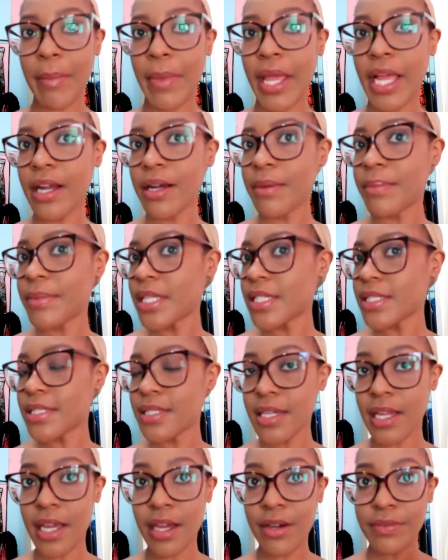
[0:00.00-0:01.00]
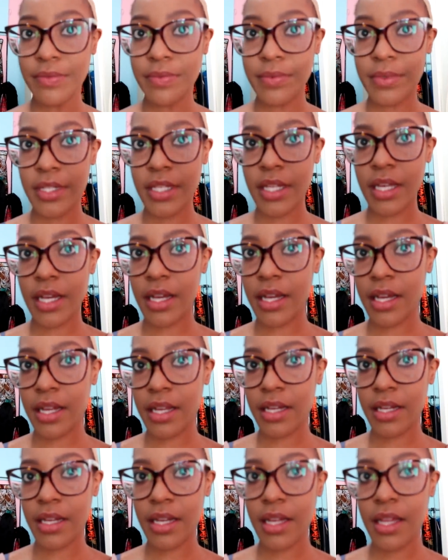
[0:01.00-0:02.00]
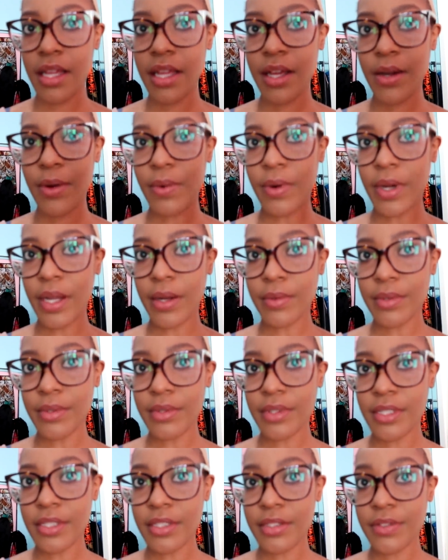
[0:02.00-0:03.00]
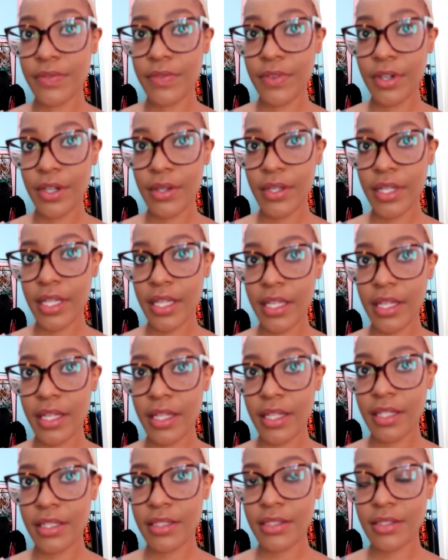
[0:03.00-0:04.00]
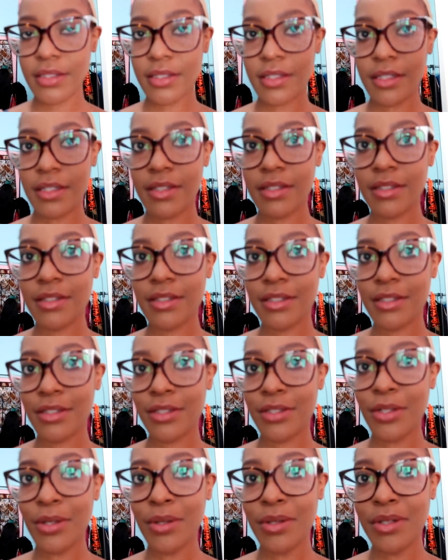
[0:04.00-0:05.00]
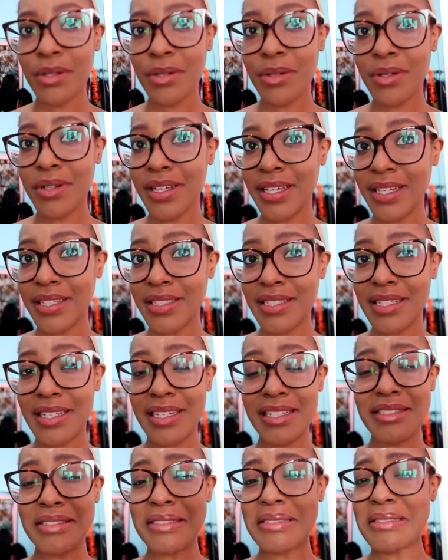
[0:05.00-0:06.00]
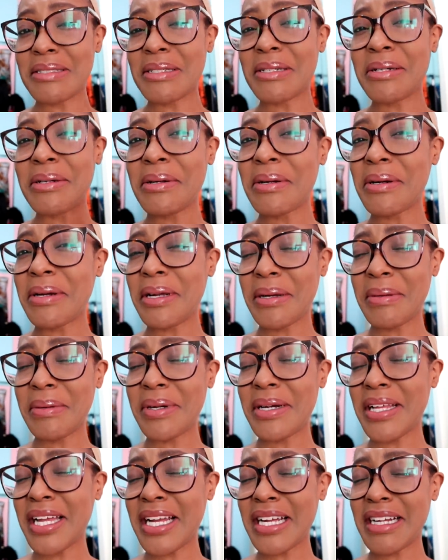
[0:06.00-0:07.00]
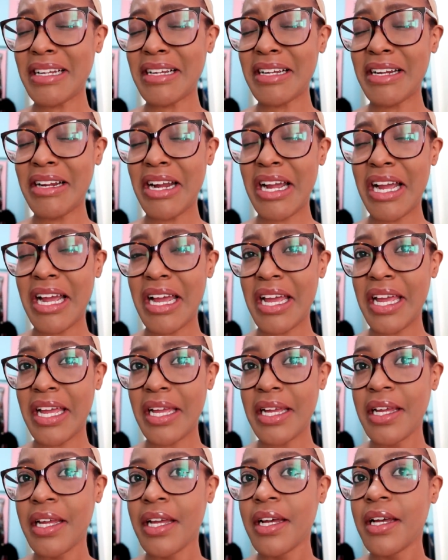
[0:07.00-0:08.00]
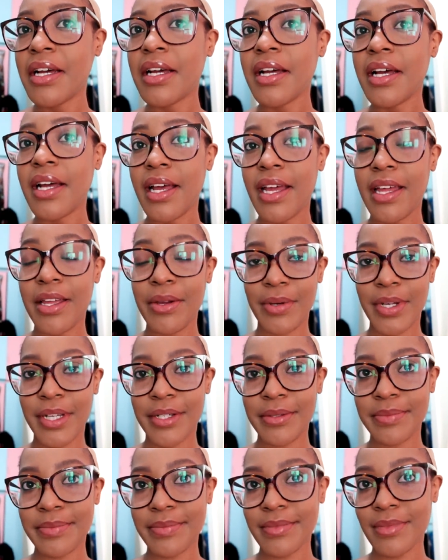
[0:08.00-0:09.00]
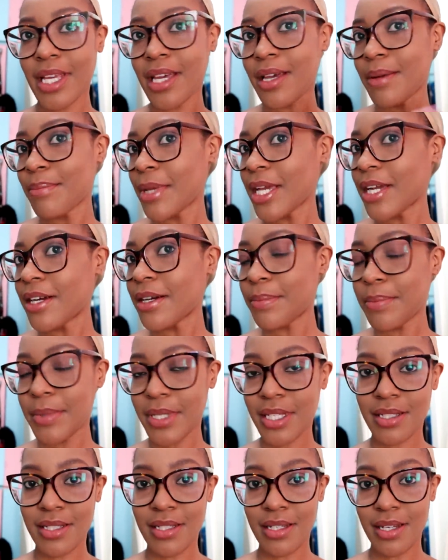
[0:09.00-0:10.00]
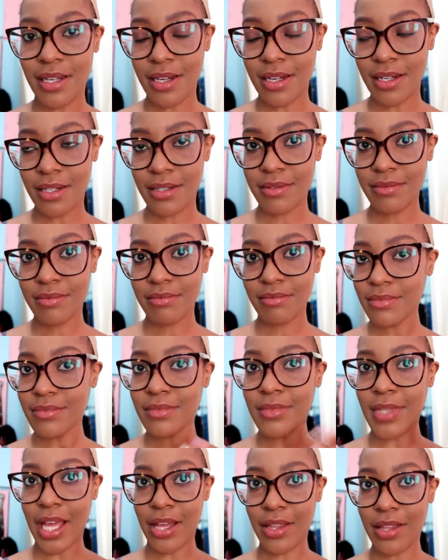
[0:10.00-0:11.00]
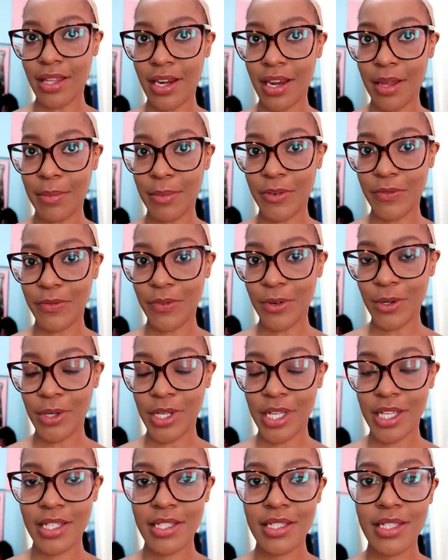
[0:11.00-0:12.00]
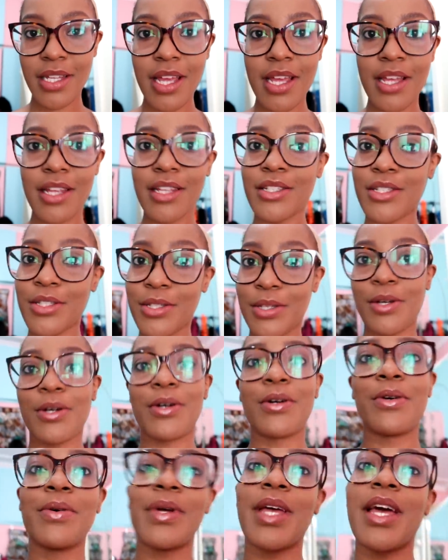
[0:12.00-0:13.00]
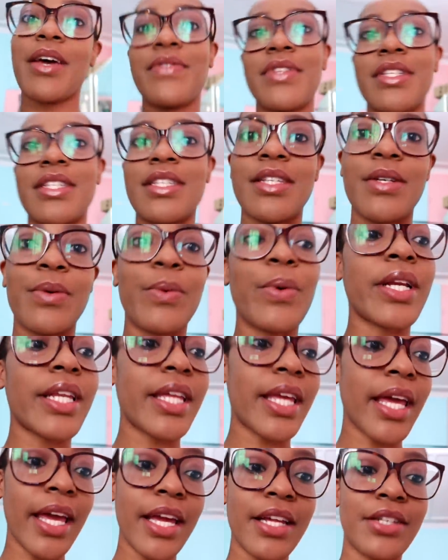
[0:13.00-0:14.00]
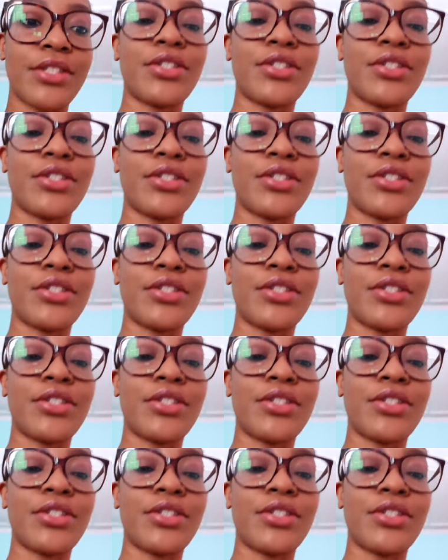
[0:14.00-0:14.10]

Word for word: makeup is now done. Why won't this focus? Oh, this is so annoying. Today's just not going well. I could cry. Anyway, yeah, makeup is done now that I'm in focus. So we have to see what Kay